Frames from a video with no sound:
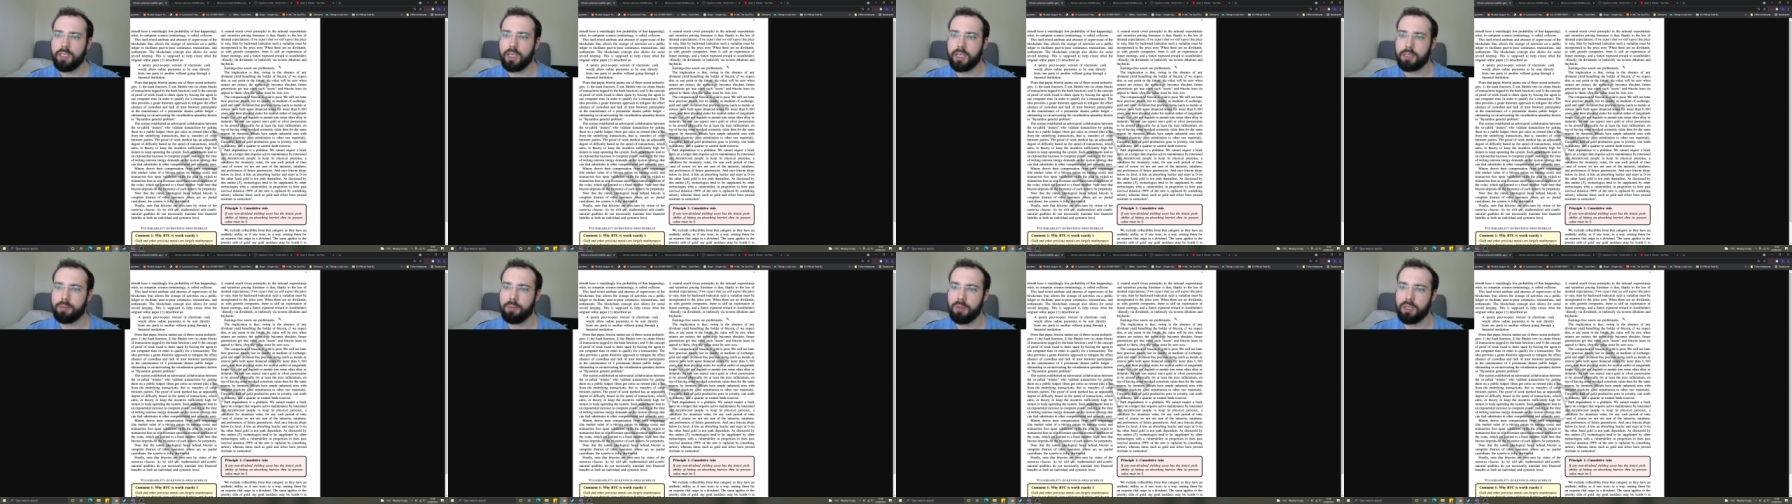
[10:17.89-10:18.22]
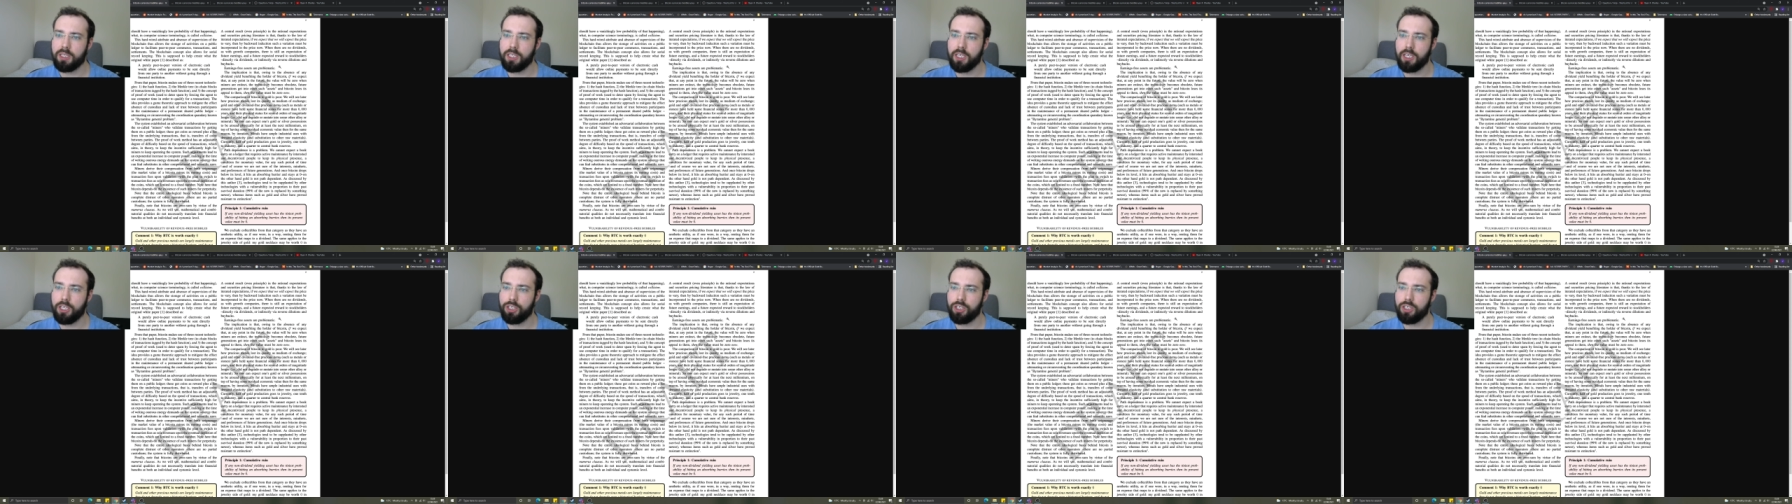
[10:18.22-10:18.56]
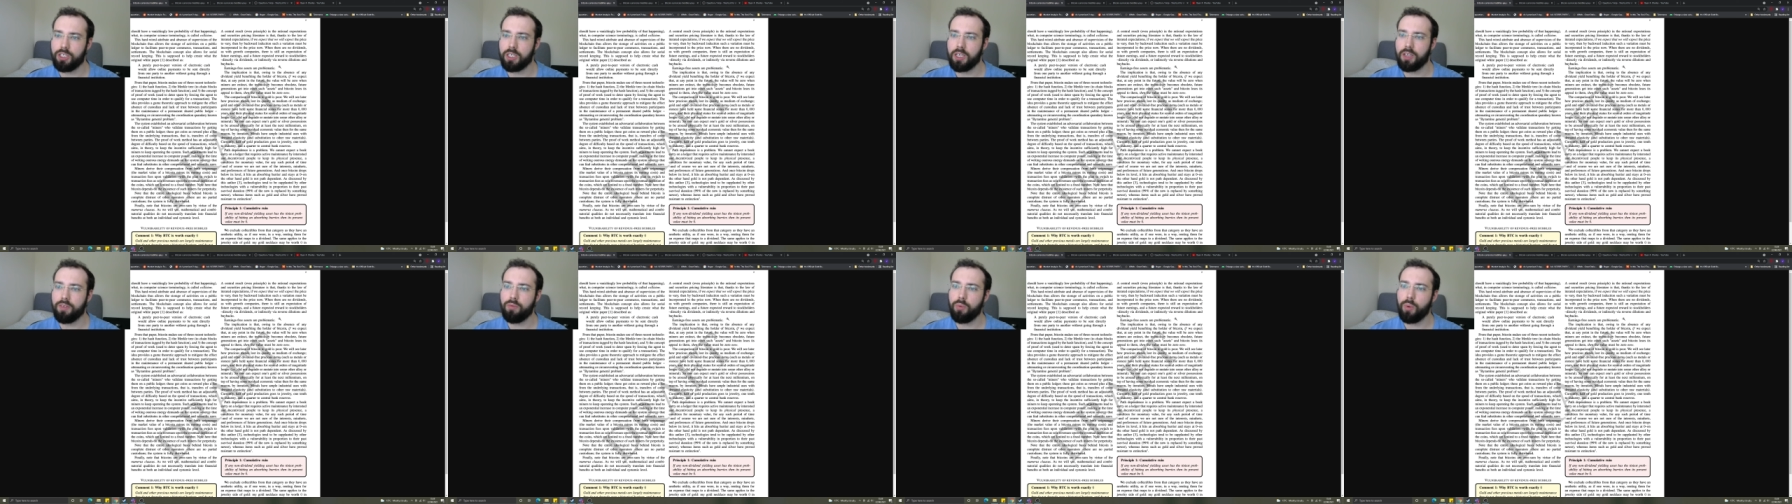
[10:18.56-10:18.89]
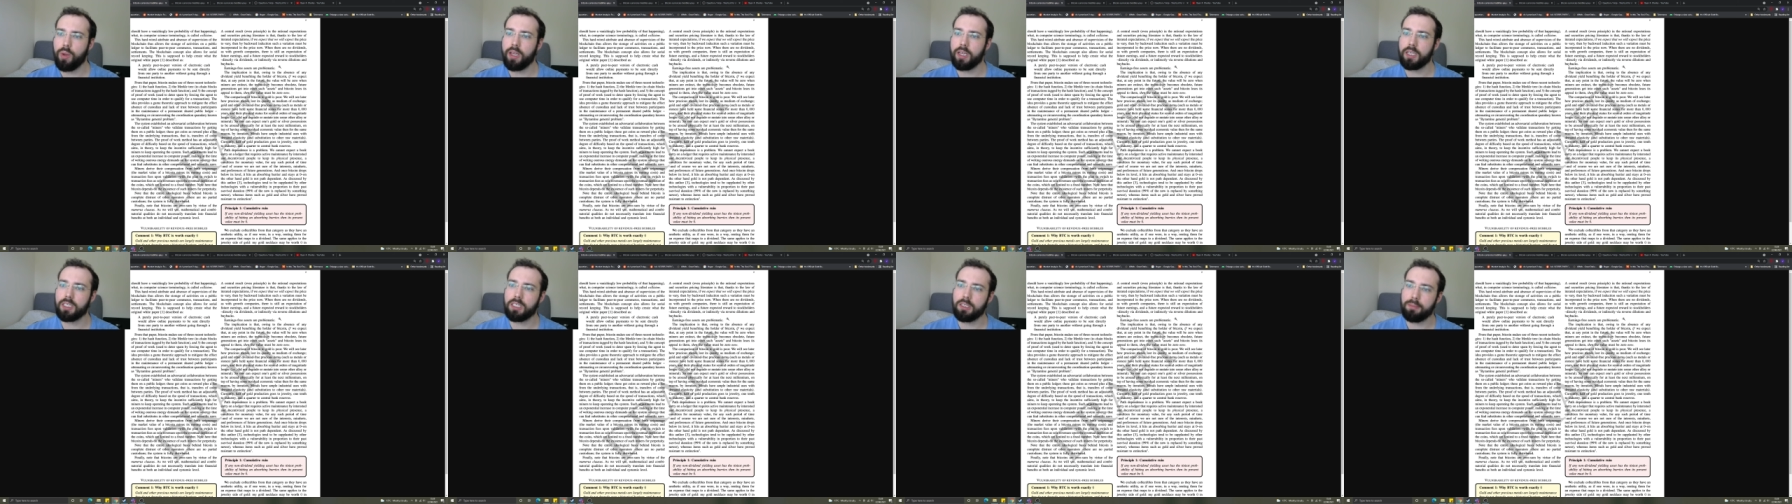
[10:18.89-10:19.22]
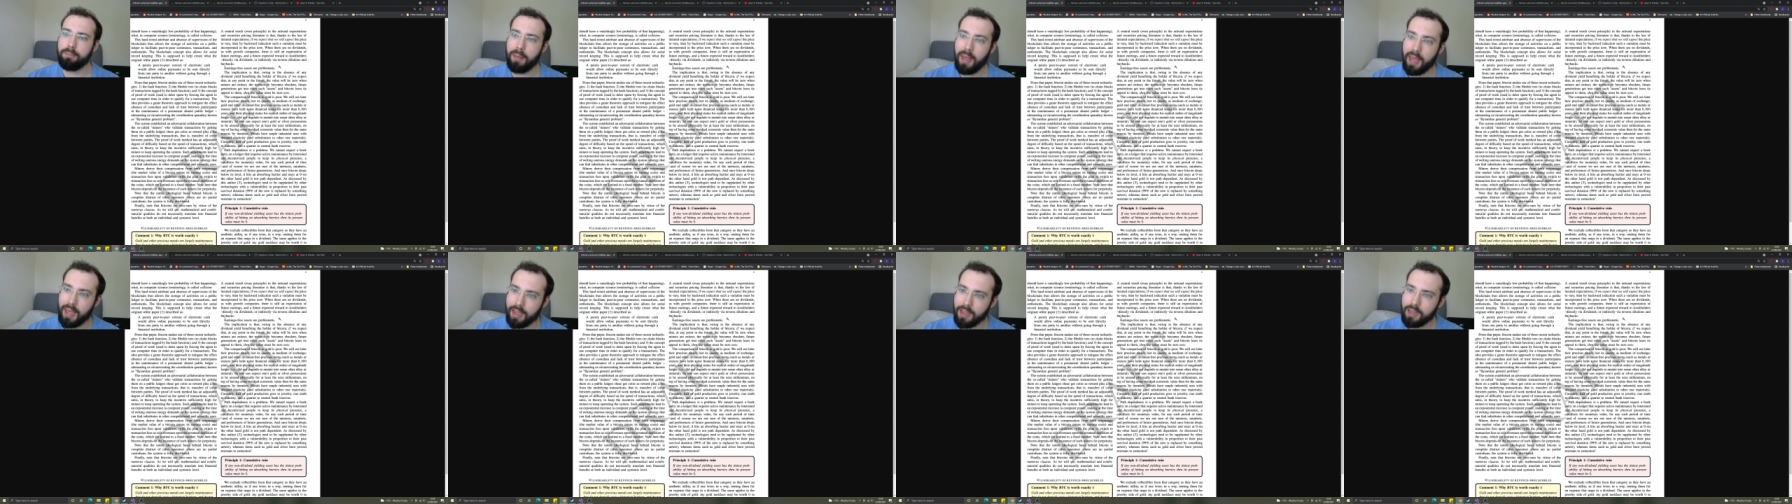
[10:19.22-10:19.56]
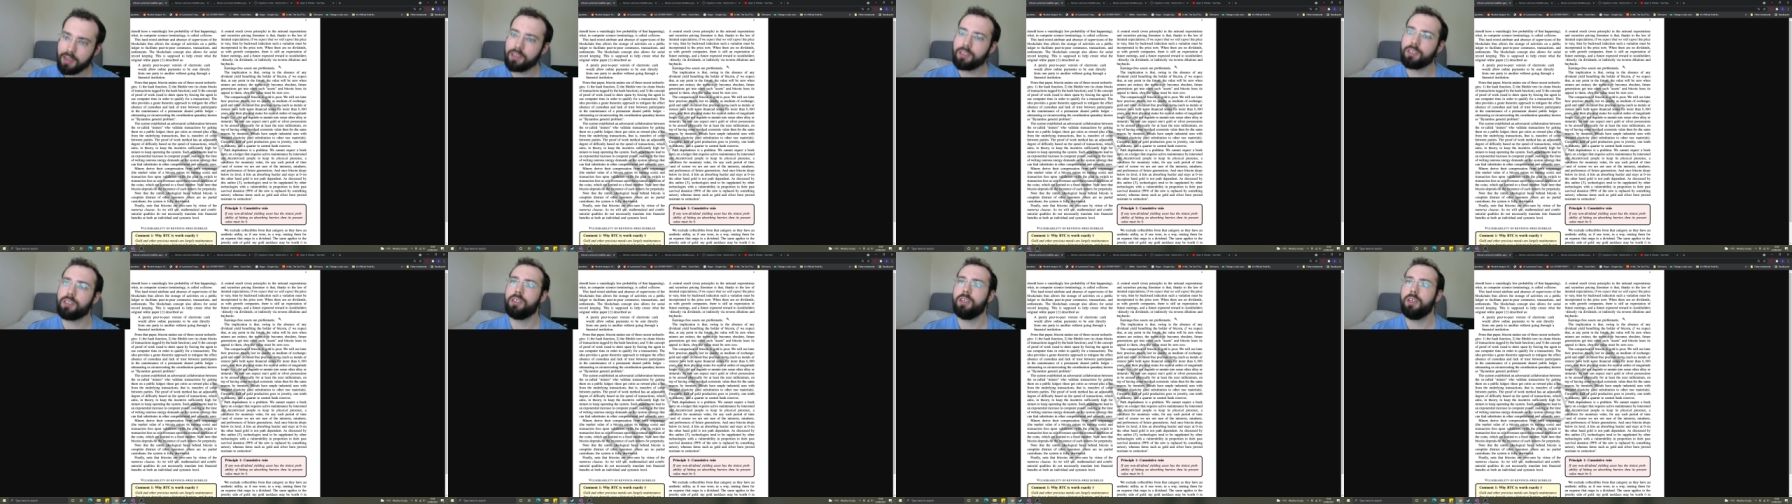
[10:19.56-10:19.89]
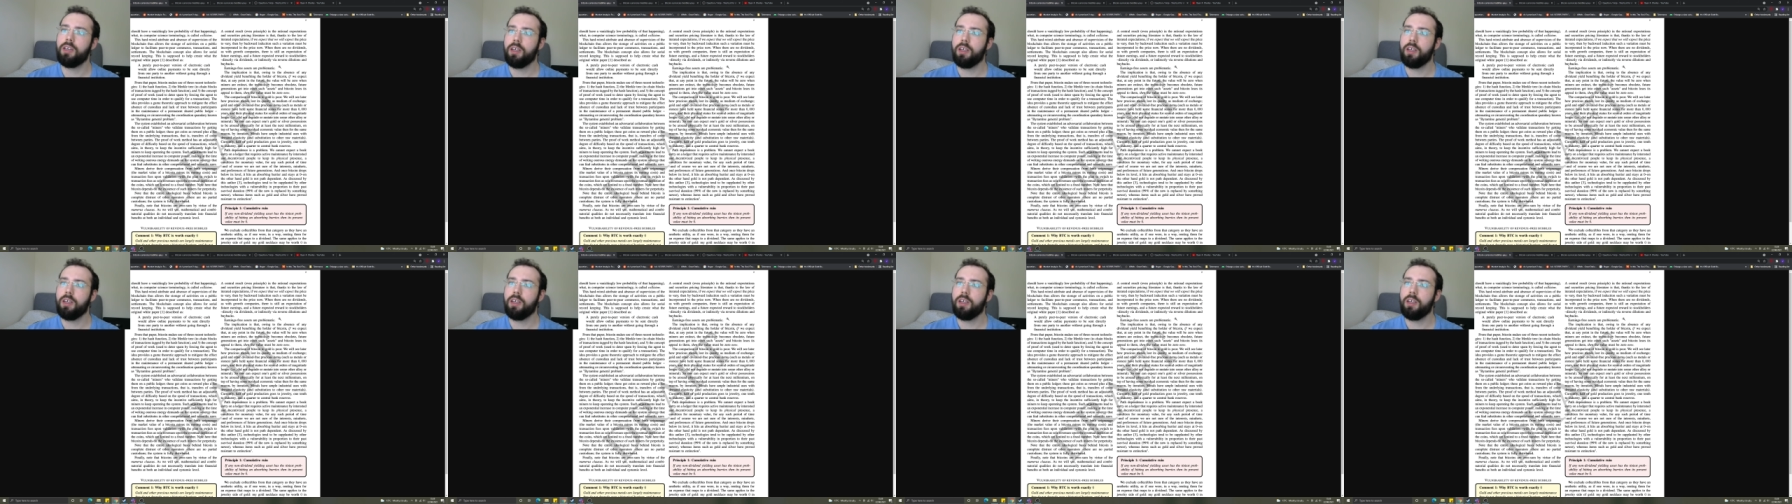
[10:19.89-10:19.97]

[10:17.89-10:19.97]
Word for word: expectations, if we expect